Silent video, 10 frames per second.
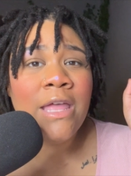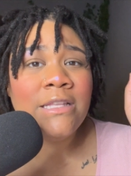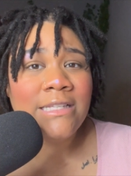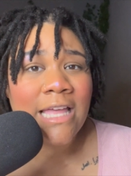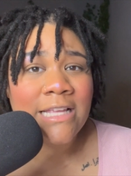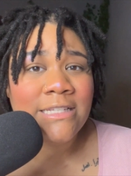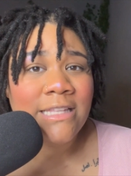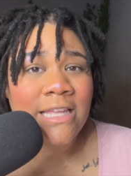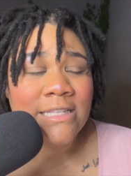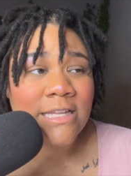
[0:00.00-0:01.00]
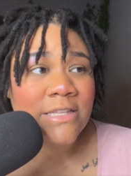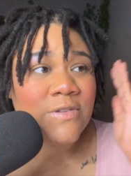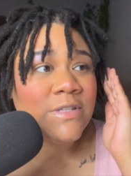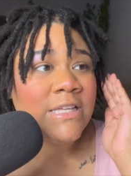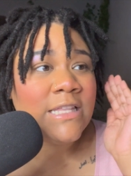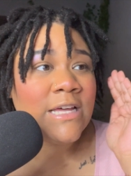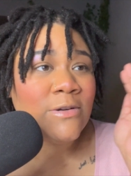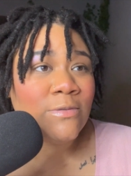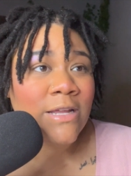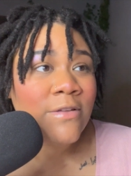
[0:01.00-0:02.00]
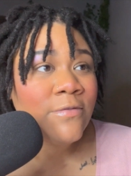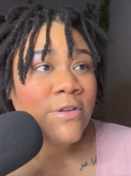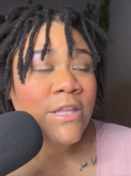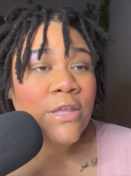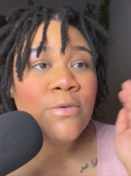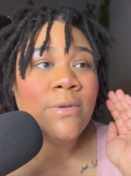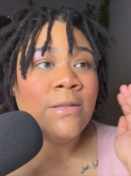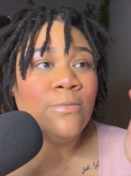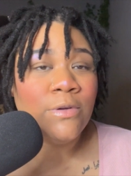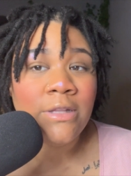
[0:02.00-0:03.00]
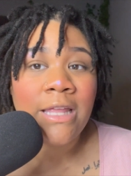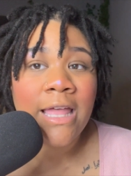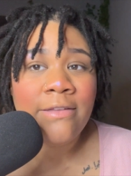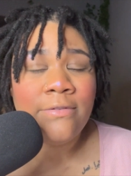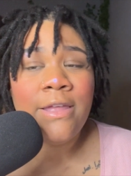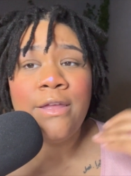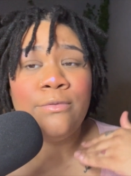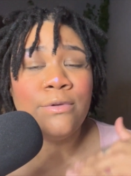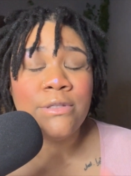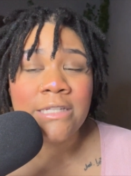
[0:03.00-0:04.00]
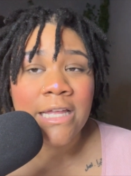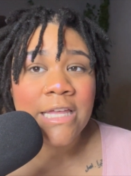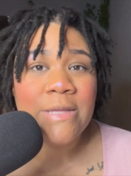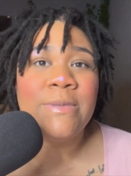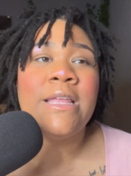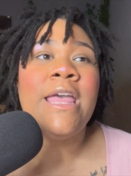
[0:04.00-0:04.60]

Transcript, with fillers: sketch things that you see that are right in front of you in real life, in real times.